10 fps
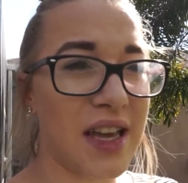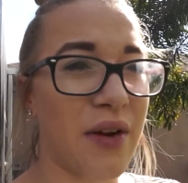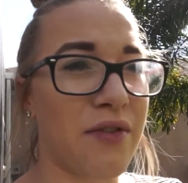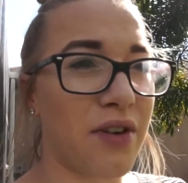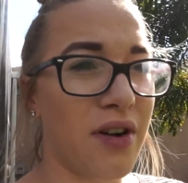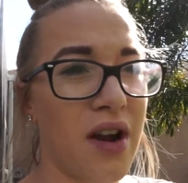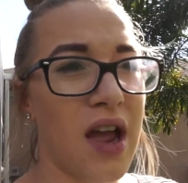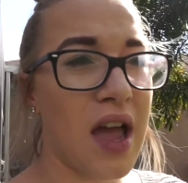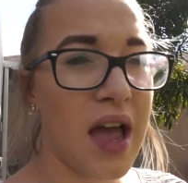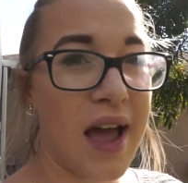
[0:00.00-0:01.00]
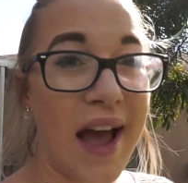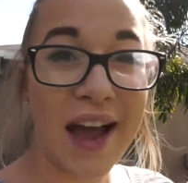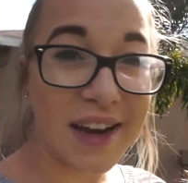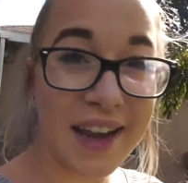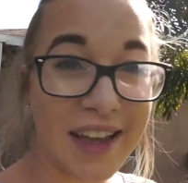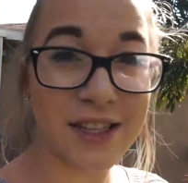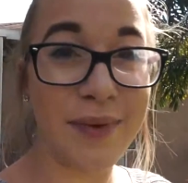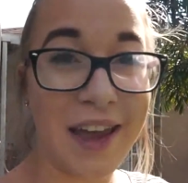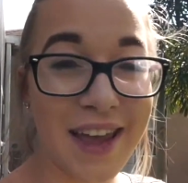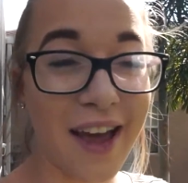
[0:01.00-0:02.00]
However, I didn't cancel
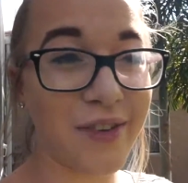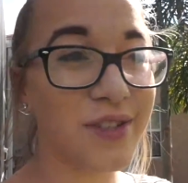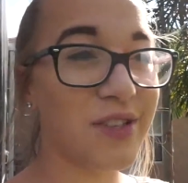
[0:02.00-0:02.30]
my account,